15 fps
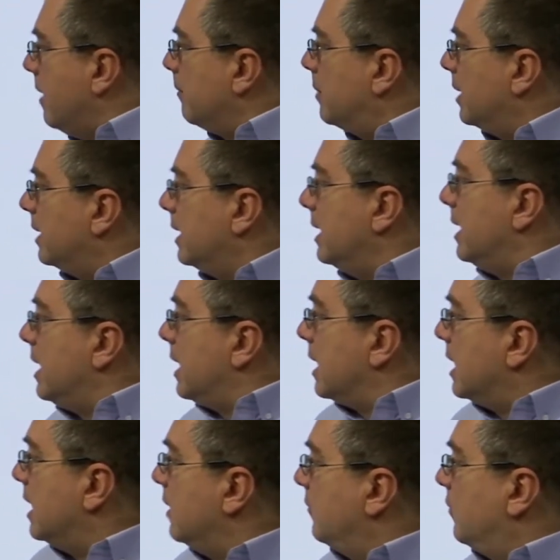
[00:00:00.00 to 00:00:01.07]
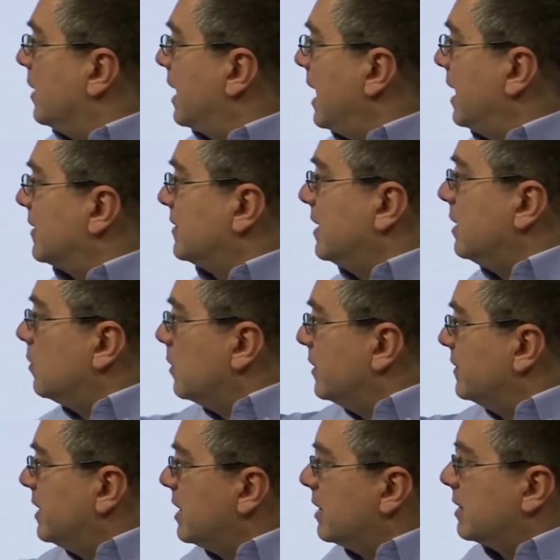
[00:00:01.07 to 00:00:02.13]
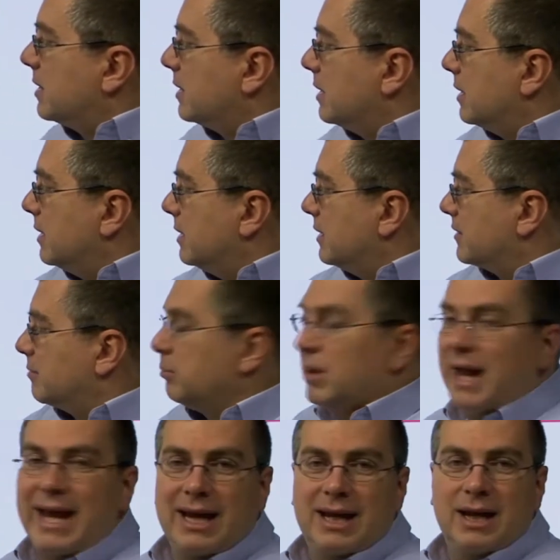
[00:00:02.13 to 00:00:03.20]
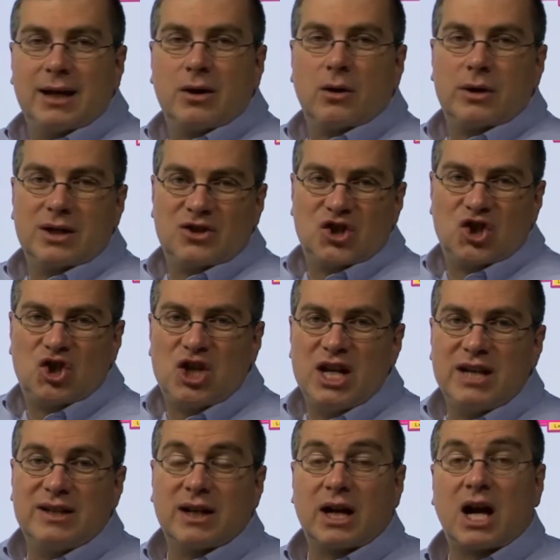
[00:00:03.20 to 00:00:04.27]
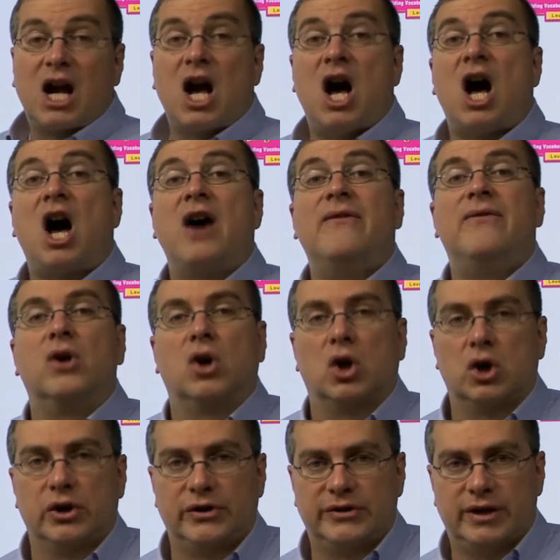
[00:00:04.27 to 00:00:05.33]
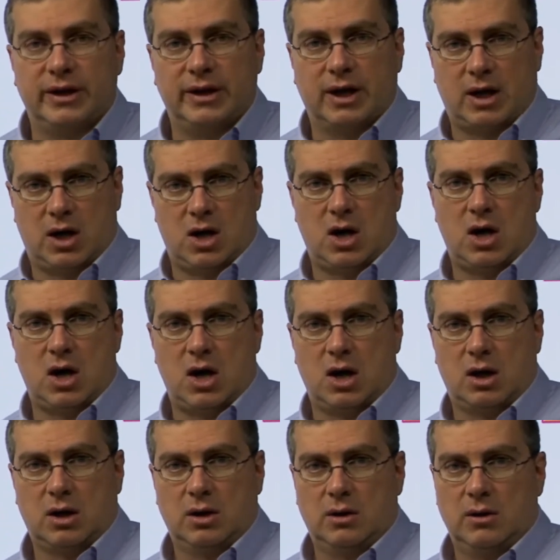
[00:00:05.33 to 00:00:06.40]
But if we can't see it, we see that this blanket or this sheet covers the car.